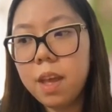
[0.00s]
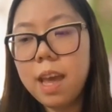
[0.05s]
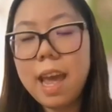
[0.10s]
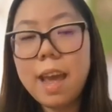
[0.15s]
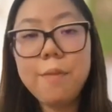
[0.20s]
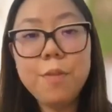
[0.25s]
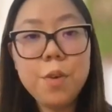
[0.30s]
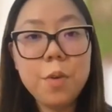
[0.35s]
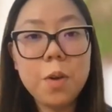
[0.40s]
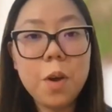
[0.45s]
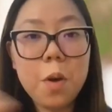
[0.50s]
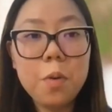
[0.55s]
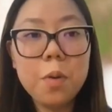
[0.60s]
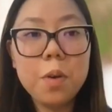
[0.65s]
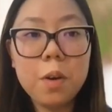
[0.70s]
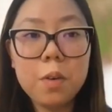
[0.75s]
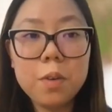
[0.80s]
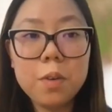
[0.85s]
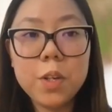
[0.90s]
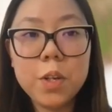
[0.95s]
If you go
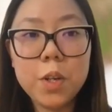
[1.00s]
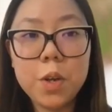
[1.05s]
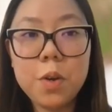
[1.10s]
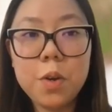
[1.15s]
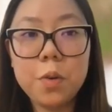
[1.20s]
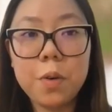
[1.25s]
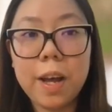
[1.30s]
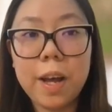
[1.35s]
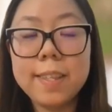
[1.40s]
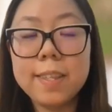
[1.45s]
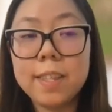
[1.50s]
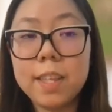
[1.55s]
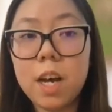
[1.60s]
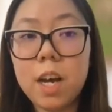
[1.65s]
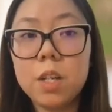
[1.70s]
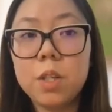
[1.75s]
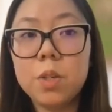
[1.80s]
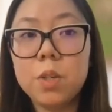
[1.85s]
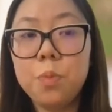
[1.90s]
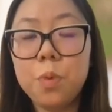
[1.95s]
onto Google and
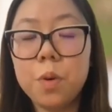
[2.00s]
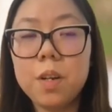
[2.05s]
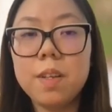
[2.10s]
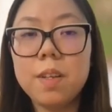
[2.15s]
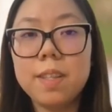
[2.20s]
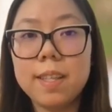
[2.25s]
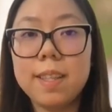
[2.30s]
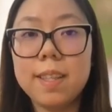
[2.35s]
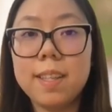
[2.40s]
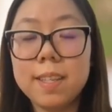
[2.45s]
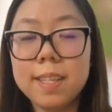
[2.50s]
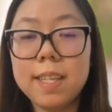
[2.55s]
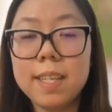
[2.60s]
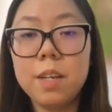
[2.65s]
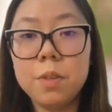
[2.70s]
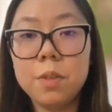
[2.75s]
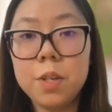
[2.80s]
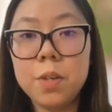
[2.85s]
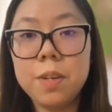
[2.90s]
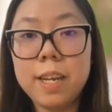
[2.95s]
search what are the
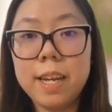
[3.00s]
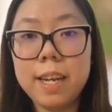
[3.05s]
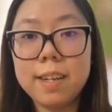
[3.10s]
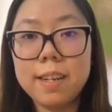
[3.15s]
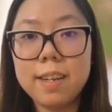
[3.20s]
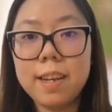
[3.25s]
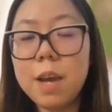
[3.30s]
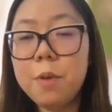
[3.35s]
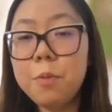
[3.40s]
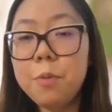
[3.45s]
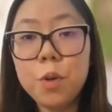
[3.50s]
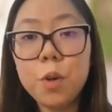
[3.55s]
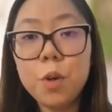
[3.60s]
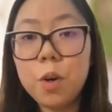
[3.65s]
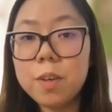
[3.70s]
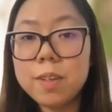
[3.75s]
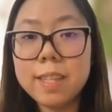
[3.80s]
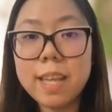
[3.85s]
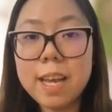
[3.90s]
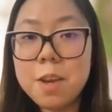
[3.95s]
skills you need, it will
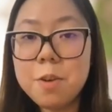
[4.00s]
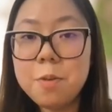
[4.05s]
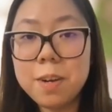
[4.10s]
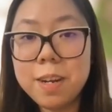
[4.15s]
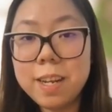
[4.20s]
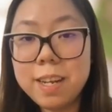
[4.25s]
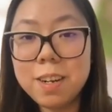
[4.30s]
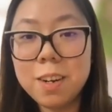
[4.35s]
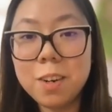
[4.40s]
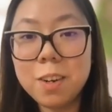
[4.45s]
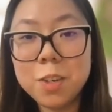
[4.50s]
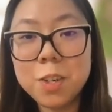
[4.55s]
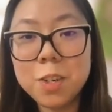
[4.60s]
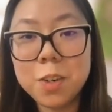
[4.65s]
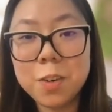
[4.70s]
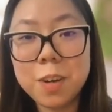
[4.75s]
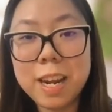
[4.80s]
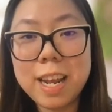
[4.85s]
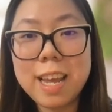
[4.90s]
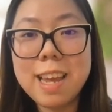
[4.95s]
not say you will need a law
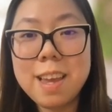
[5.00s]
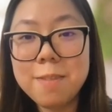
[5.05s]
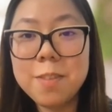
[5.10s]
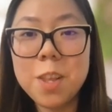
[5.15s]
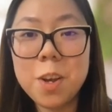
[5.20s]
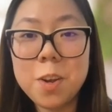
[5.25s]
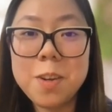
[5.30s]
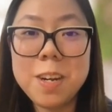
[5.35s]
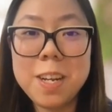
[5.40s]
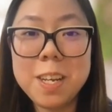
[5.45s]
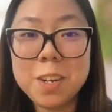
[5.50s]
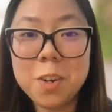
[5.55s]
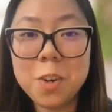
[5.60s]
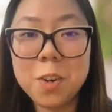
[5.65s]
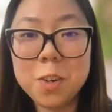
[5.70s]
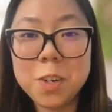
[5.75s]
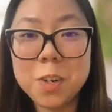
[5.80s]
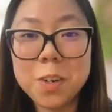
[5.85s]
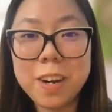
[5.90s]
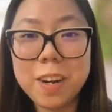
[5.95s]
degree, even though you need a
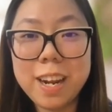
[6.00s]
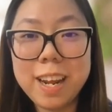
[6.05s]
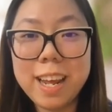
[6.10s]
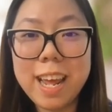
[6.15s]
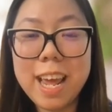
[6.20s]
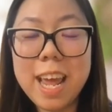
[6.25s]
law degree.